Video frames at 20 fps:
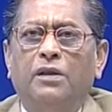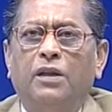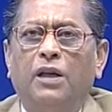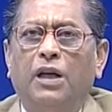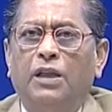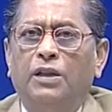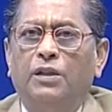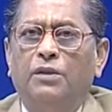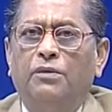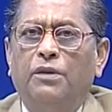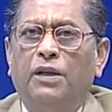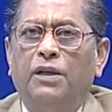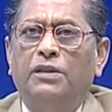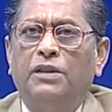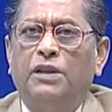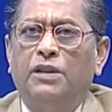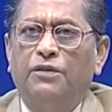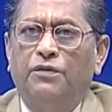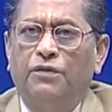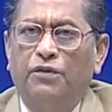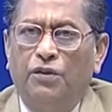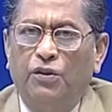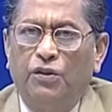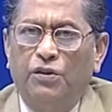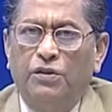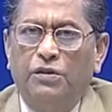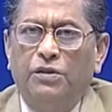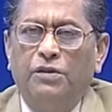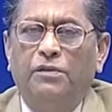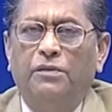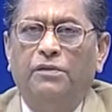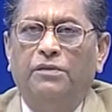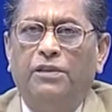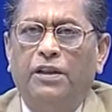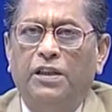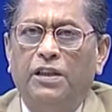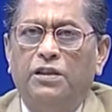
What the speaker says: otherwise enforce very